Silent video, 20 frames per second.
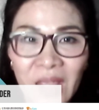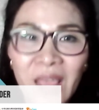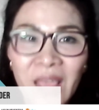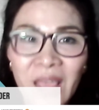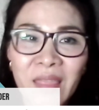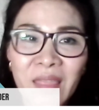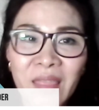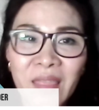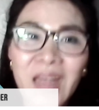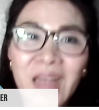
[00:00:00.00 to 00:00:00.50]

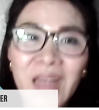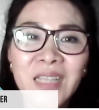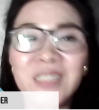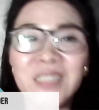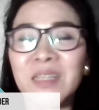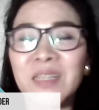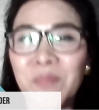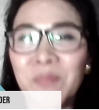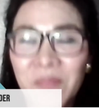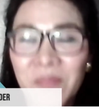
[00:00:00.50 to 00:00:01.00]
That is
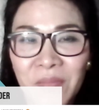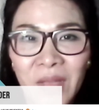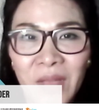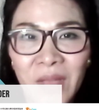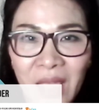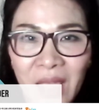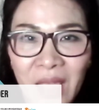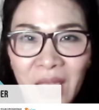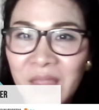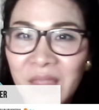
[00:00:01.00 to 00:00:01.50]

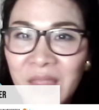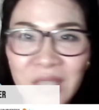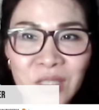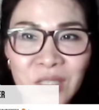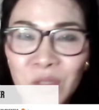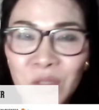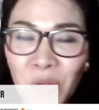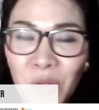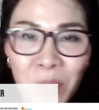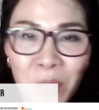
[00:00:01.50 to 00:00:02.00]
and there's
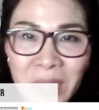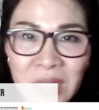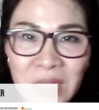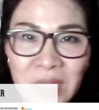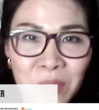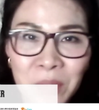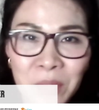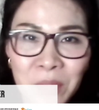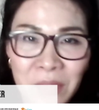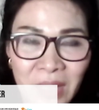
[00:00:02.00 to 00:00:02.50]
no better
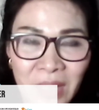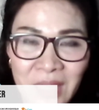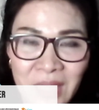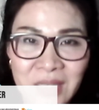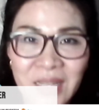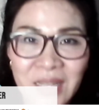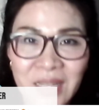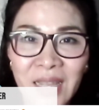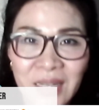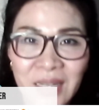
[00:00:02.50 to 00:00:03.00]
place
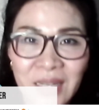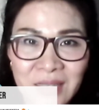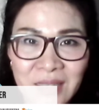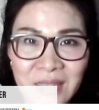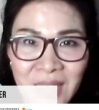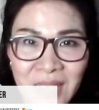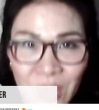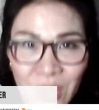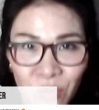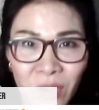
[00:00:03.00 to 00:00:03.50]
than
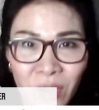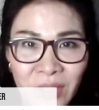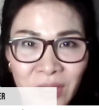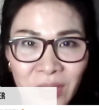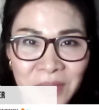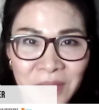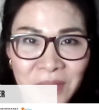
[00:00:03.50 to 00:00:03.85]
Taiwan.